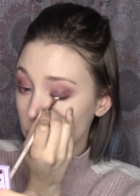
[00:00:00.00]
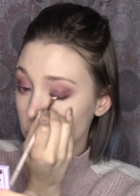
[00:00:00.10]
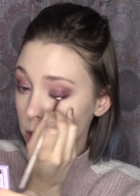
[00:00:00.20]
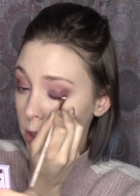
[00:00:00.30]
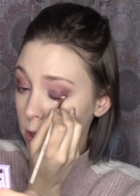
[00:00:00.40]

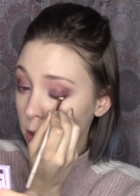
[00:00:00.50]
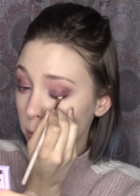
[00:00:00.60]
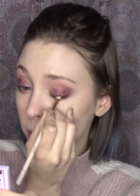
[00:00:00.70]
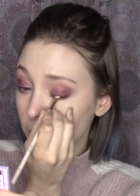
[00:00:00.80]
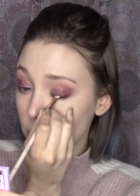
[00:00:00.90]
just to
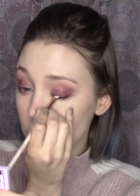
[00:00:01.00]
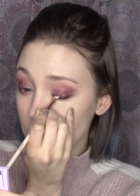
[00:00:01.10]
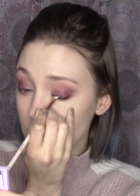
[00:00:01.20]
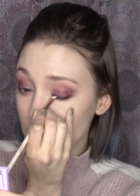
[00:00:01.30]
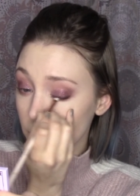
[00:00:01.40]
match
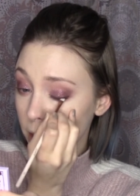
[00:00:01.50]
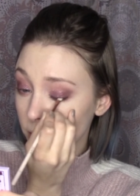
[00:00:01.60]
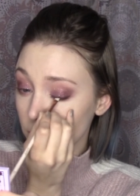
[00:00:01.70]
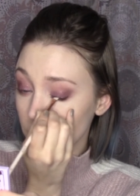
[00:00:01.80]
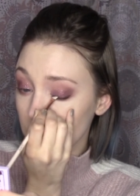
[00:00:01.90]
it so I have
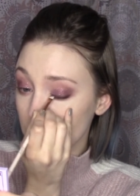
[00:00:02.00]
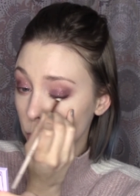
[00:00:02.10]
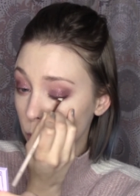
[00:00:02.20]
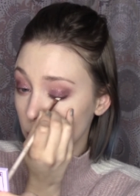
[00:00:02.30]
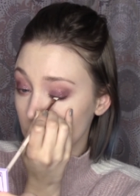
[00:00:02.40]
a little bit
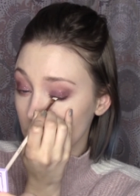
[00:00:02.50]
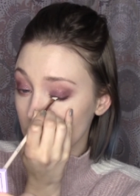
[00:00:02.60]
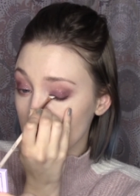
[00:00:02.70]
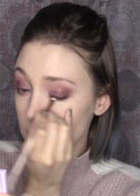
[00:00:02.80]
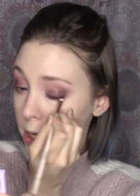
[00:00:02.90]
more
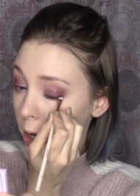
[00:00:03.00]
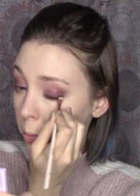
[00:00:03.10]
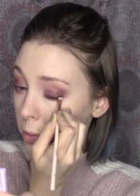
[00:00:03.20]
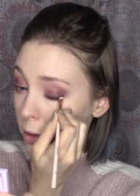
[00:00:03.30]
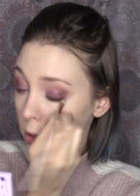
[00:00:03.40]

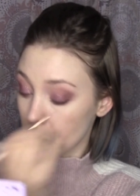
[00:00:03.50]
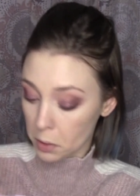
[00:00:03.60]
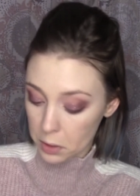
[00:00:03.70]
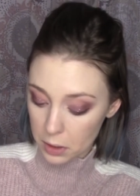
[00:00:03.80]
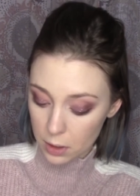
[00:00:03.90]
depth
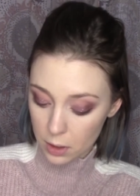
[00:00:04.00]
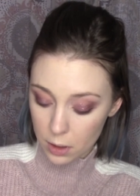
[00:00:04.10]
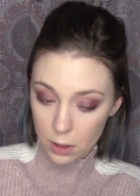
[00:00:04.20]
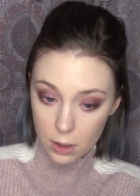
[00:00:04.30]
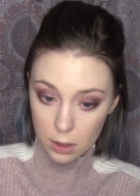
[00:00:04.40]

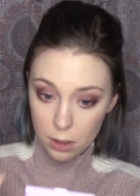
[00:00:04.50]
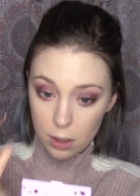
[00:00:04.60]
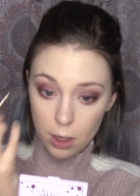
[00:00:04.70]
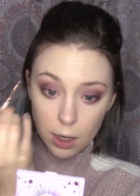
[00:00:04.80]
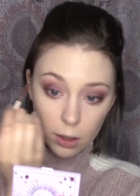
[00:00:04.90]

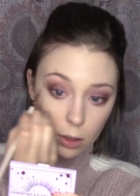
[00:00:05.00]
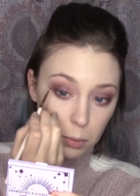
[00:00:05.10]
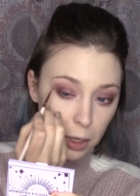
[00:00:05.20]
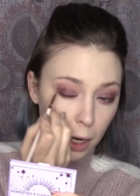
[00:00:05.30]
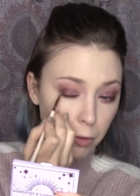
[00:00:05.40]
and a little
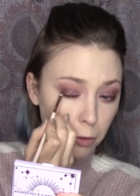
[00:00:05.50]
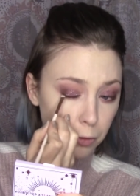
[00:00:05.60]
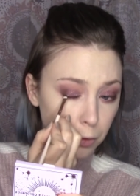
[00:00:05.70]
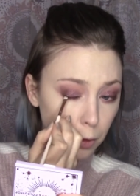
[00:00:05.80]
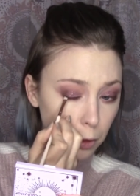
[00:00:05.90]
bit of a
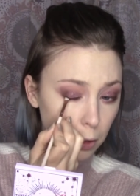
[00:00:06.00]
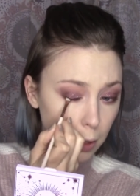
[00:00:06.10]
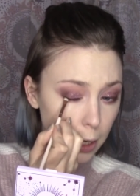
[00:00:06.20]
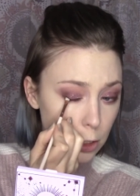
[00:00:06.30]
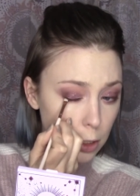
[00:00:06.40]
fuller
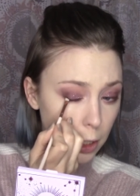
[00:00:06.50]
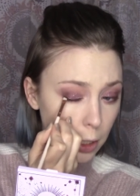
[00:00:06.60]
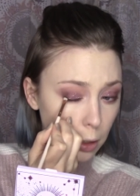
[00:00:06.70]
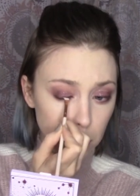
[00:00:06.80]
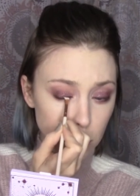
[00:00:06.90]
lash line.
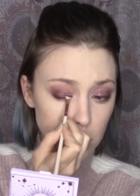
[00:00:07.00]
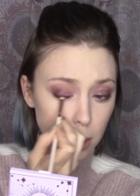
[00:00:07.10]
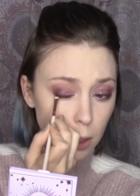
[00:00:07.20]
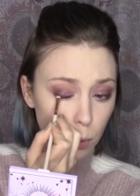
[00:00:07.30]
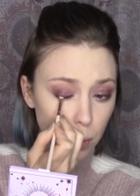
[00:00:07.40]
I'm just
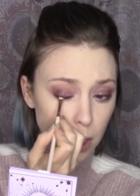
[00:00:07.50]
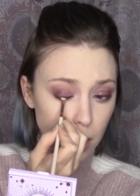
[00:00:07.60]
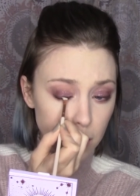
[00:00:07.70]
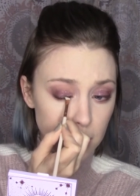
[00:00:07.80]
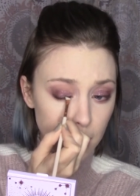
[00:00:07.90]
kind of winging
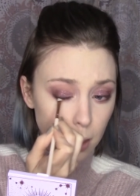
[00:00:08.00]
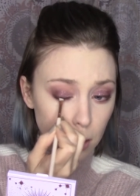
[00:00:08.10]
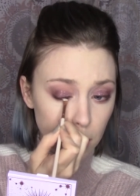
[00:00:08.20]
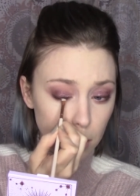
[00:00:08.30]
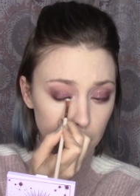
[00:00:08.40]
this eye
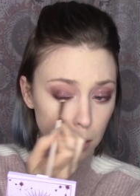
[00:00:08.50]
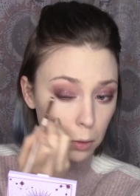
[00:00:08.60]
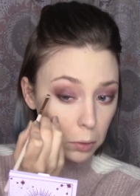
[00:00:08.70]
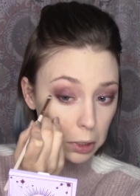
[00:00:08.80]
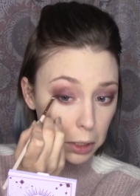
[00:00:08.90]
look. I
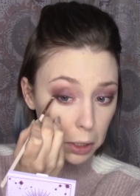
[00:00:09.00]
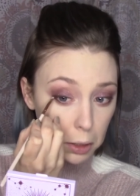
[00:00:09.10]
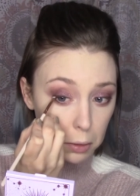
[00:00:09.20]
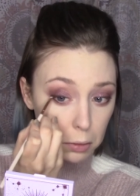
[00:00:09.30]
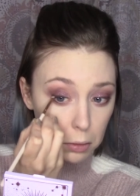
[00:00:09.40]
don't really